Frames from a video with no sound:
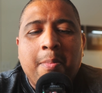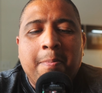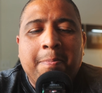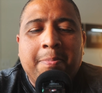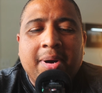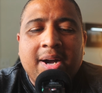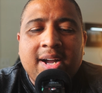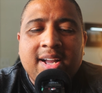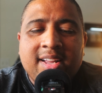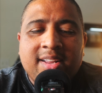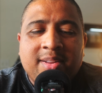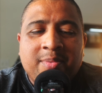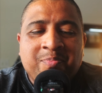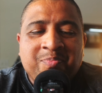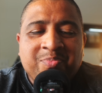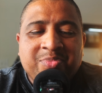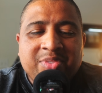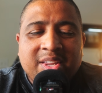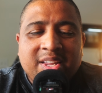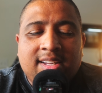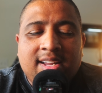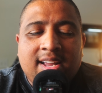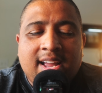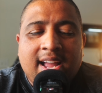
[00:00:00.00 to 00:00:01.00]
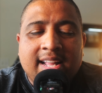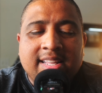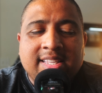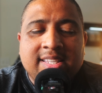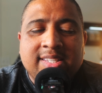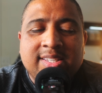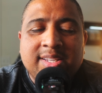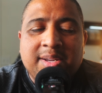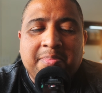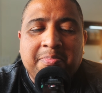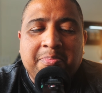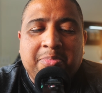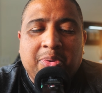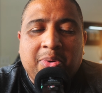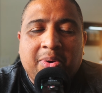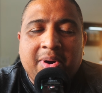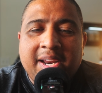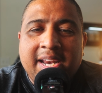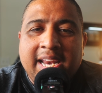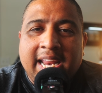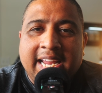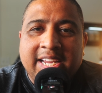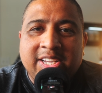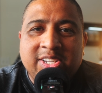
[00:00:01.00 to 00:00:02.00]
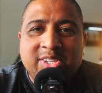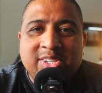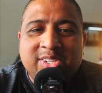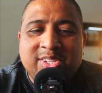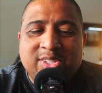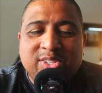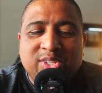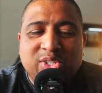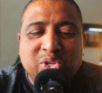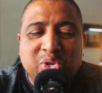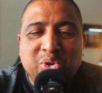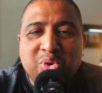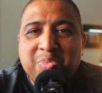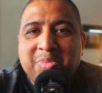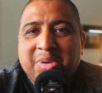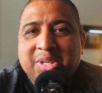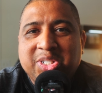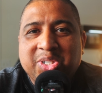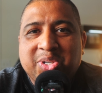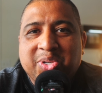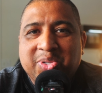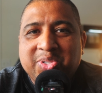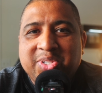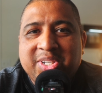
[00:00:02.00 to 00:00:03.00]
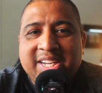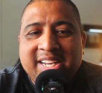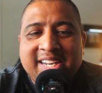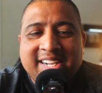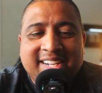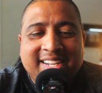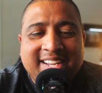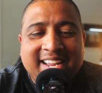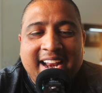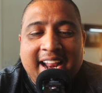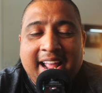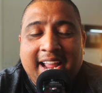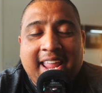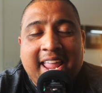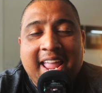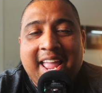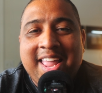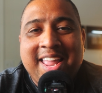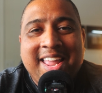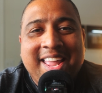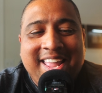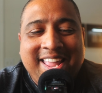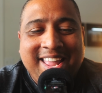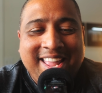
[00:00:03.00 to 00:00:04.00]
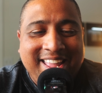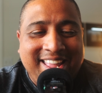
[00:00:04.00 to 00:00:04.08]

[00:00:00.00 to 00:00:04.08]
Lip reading: but at some point it's just too much Gogeta, and I can't.